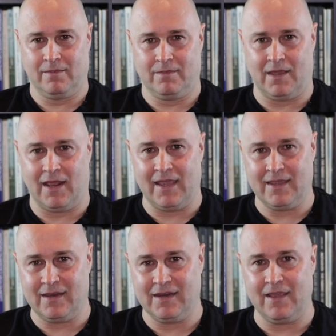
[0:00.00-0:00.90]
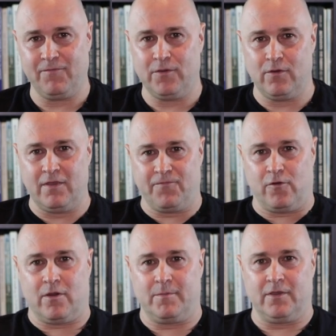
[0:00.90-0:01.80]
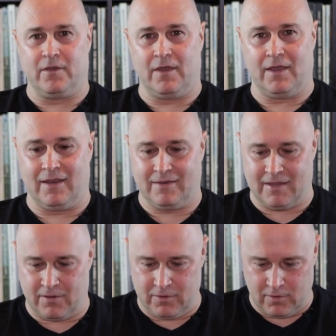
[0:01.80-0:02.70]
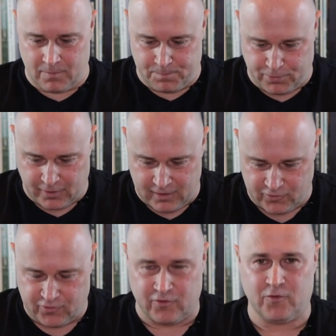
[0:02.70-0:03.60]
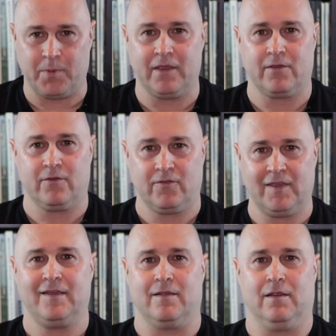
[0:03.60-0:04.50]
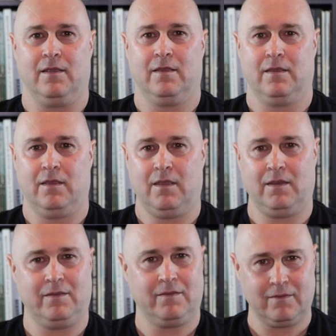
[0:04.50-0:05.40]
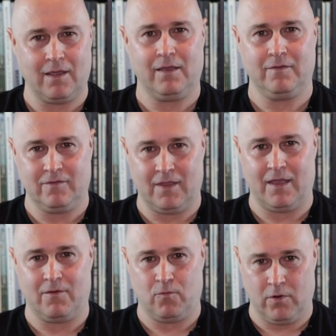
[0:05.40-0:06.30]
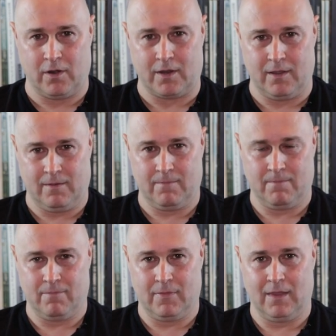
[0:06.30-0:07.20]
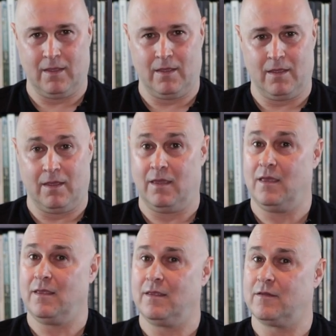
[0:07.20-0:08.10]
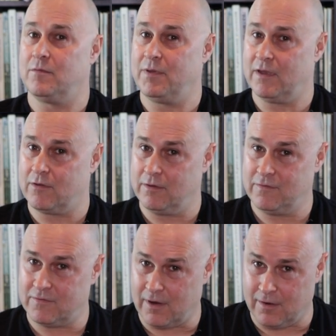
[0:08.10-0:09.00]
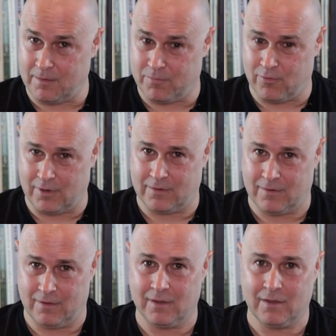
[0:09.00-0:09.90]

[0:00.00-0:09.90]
that I can give you a formula and tell you to place your speakers here. Does not work. Could be a good starting point.